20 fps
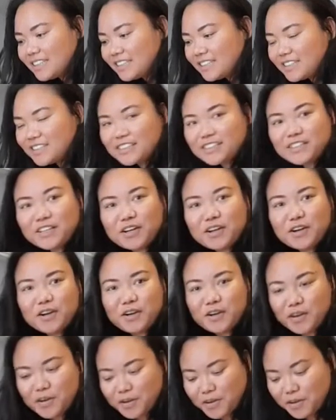
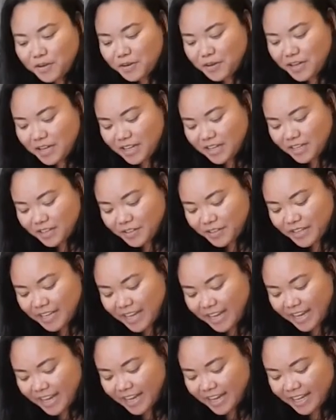So
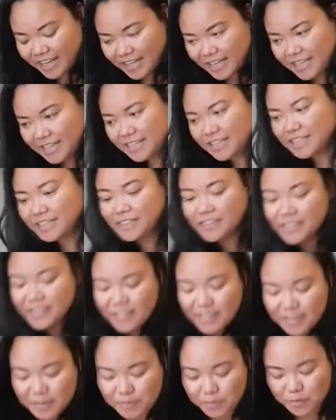okay,
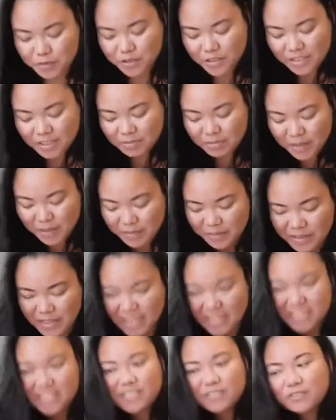gonna push it. Maybe
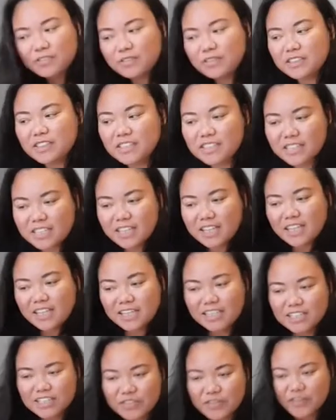it's
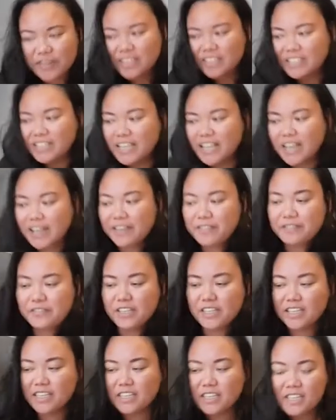crazy
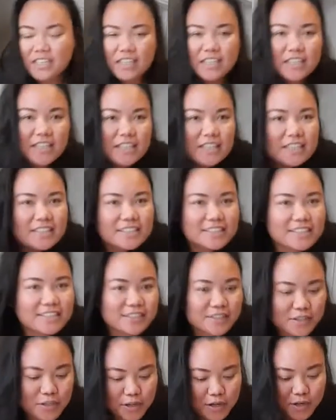heavy,
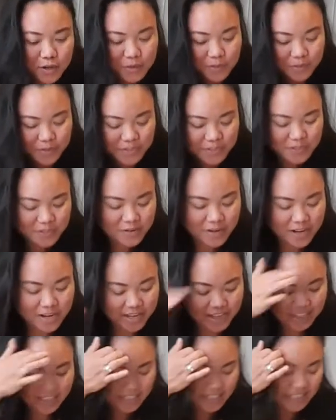so we
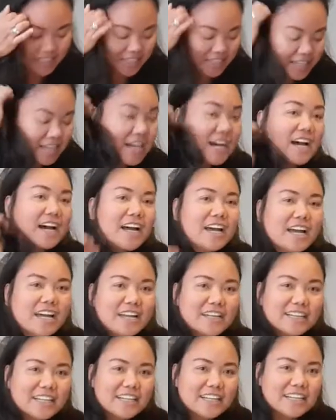try.
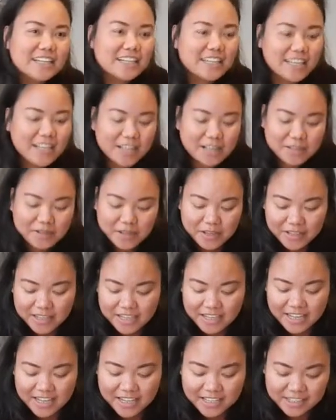I'm
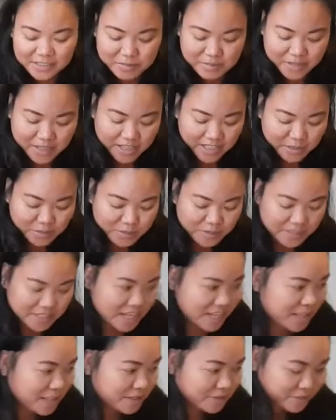gonna ask my husband
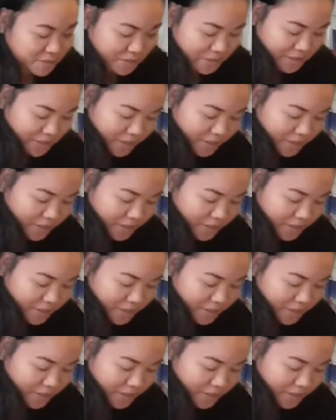help